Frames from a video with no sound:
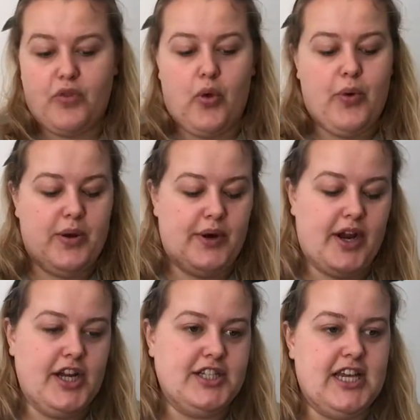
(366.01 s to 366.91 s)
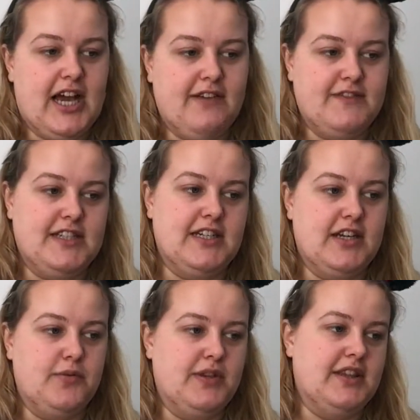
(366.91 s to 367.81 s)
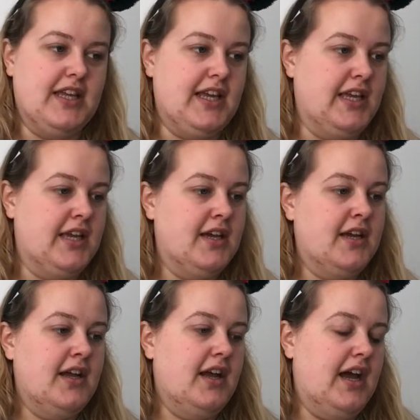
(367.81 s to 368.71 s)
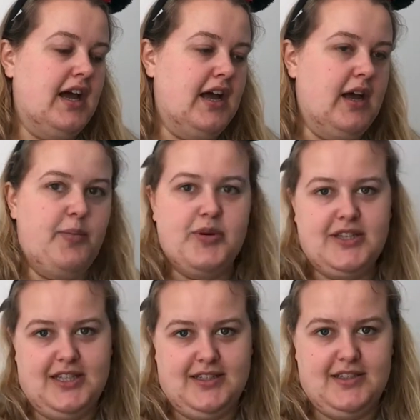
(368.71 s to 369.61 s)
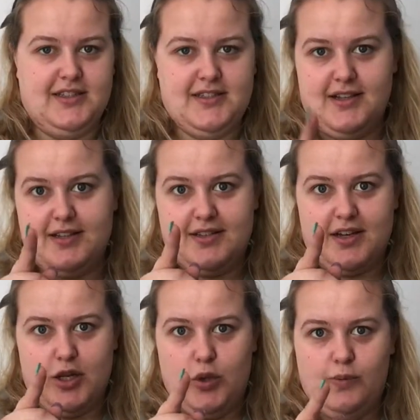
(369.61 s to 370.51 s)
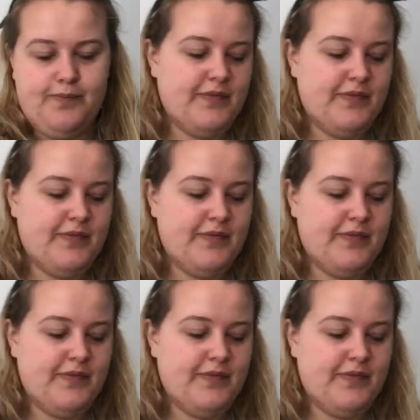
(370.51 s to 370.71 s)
when we're going to have dinner with the princesses. That's a clue.